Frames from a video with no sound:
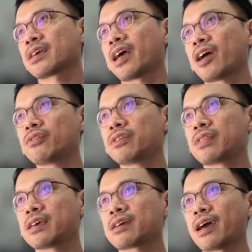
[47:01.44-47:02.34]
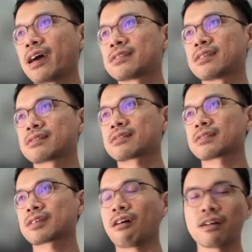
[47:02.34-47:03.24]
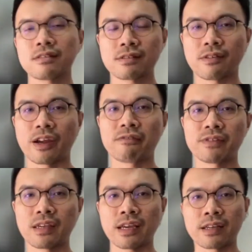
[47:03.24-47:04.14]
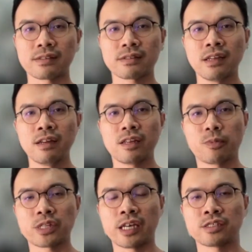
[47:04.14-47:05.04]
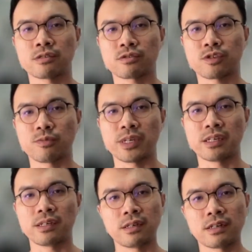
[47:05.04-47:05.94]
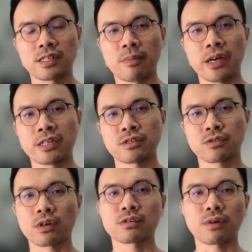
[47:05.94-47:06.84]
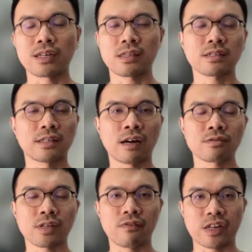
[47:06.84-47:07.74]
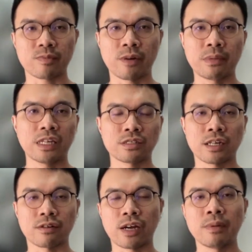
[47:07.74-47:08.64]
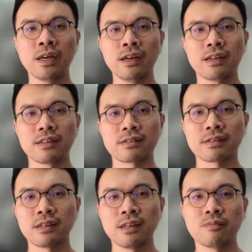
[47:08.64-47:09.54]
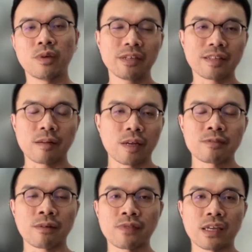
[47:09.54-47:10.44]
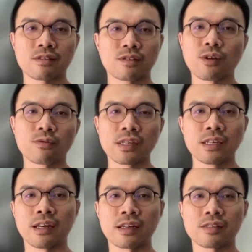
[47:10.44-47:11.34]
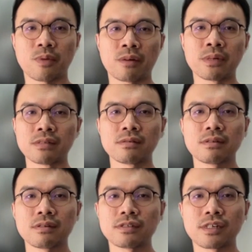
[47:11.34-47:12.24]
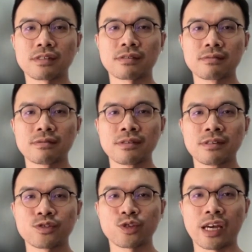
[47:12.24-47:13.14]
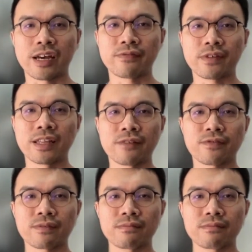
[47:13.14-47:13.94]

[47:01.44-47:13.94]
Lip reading: has its costs, or everything has the potential to be a double-edged sword. So I think the downside of experimentation in Grab is maybe sometimes some things don't need an experiment. You just should have enough